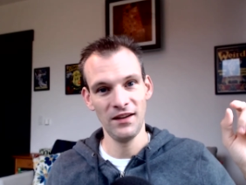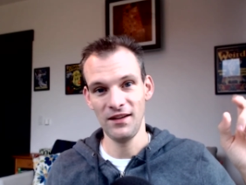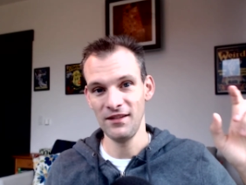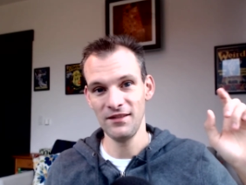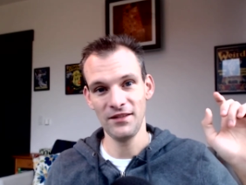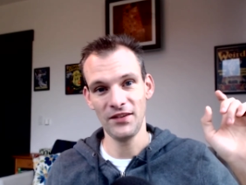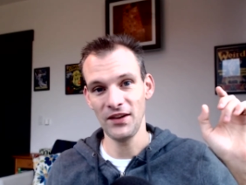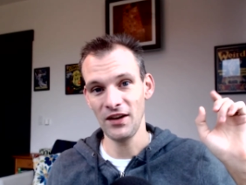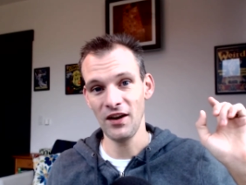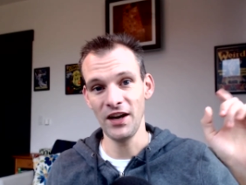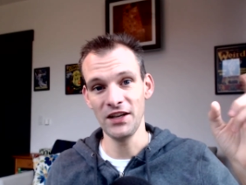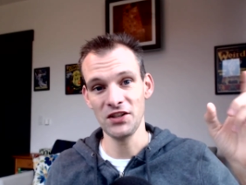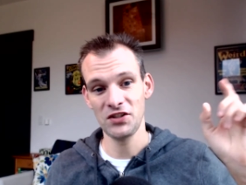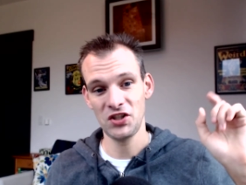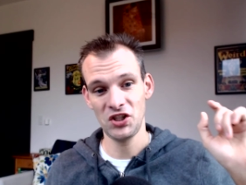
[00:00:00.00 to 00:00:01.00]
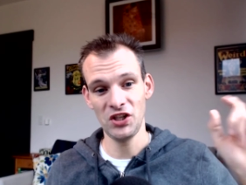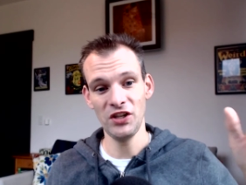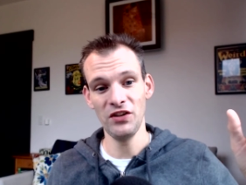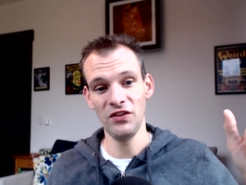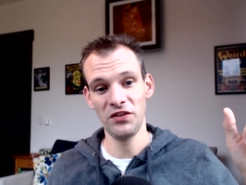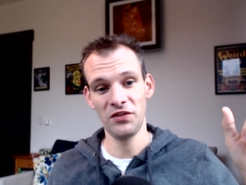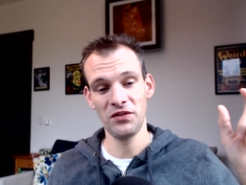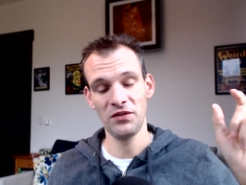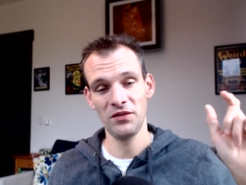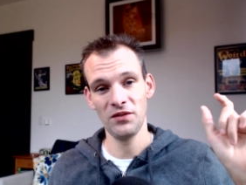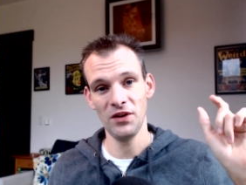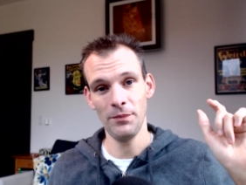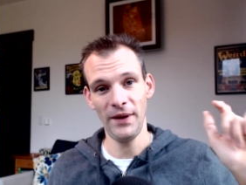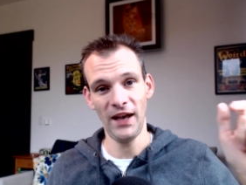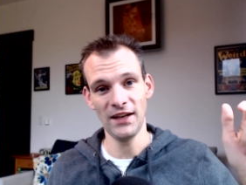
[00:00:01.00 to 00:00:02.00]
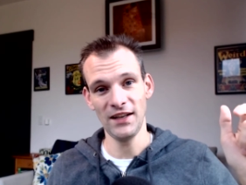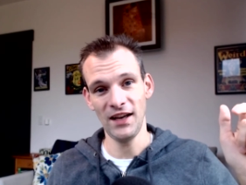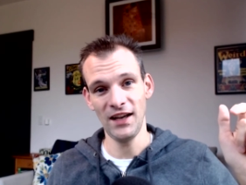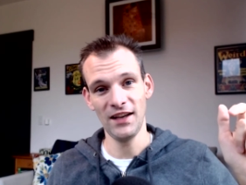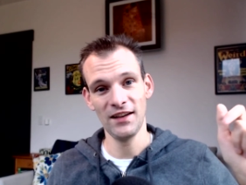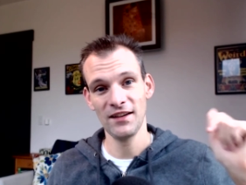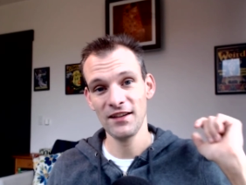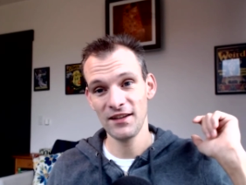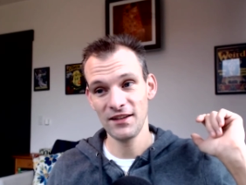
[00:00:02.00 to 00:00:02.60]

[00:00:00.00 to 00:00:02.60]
and I was like, all right, she's a bad guy.